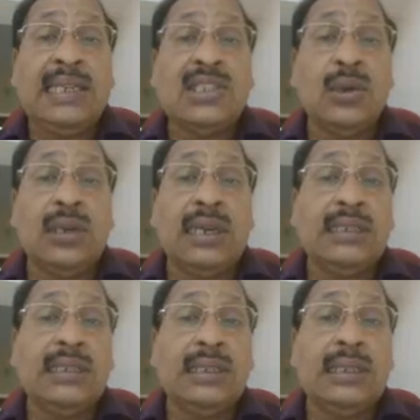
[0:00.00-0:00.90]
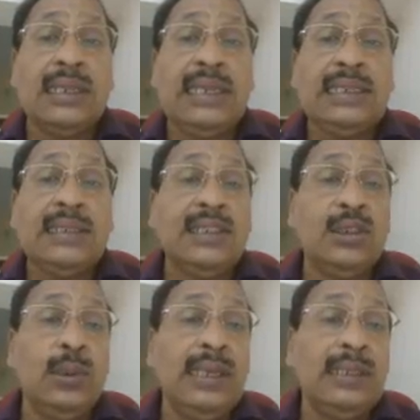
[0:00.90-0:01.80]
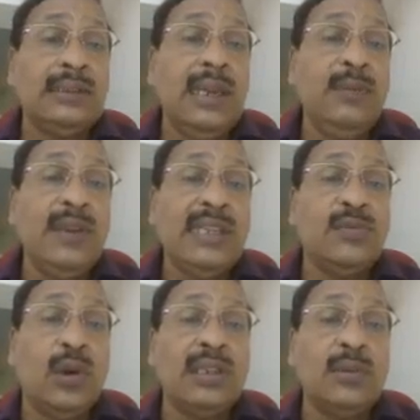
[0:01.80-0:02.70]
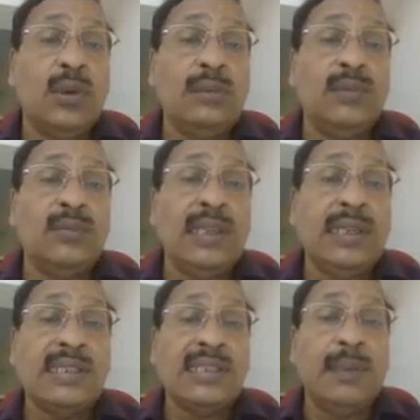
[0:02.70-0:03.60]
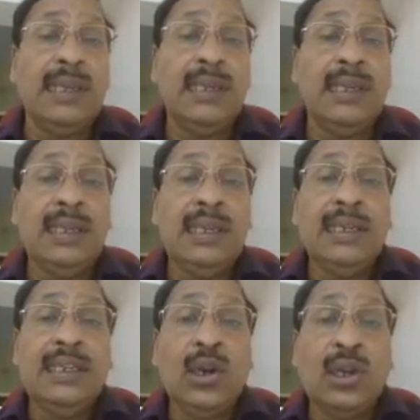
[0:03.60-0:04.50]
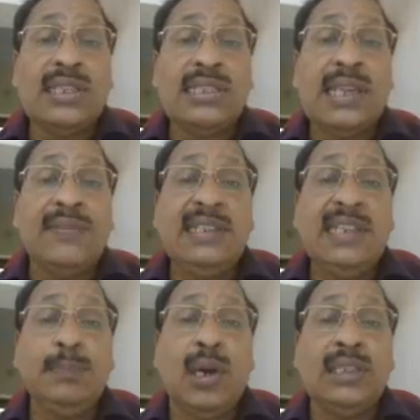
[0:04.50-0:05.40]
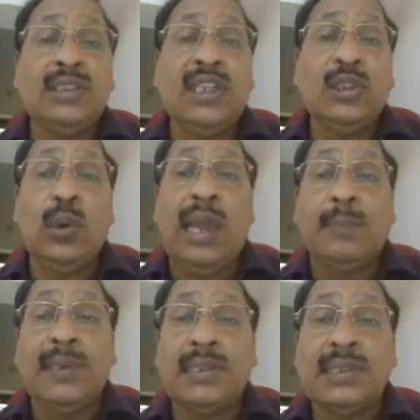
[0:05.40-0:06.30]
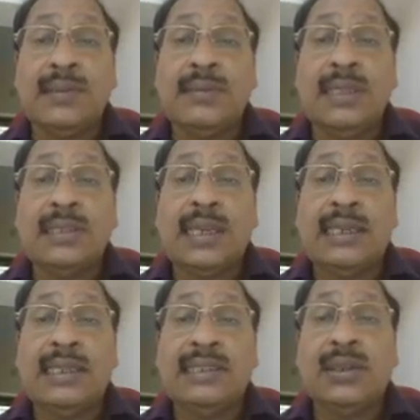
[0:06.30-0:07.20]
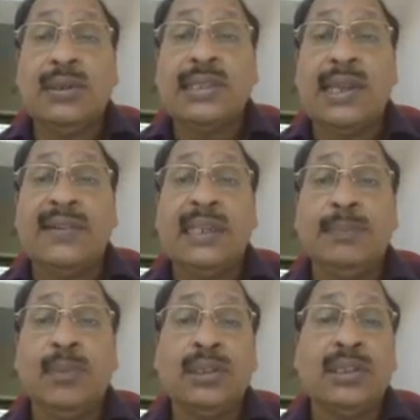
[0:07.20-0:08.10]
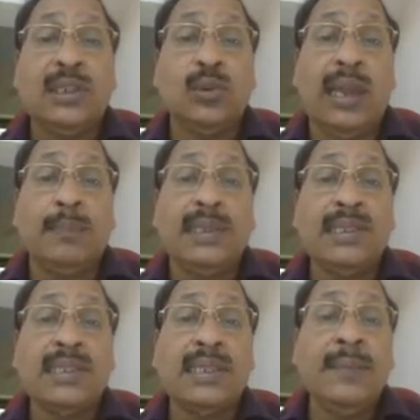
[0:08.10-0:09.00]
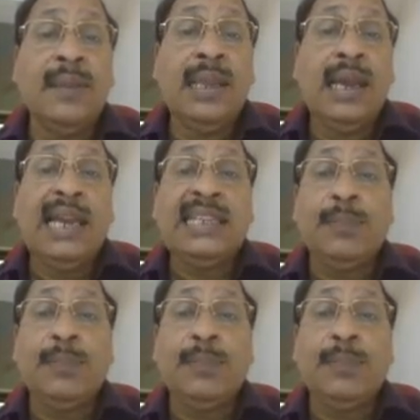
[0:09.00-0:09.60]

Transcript: load connected to a three-phase 400 volt 50 hertz supply draws a 17.32 amperes. This current is equal to 17.32 amperes at a power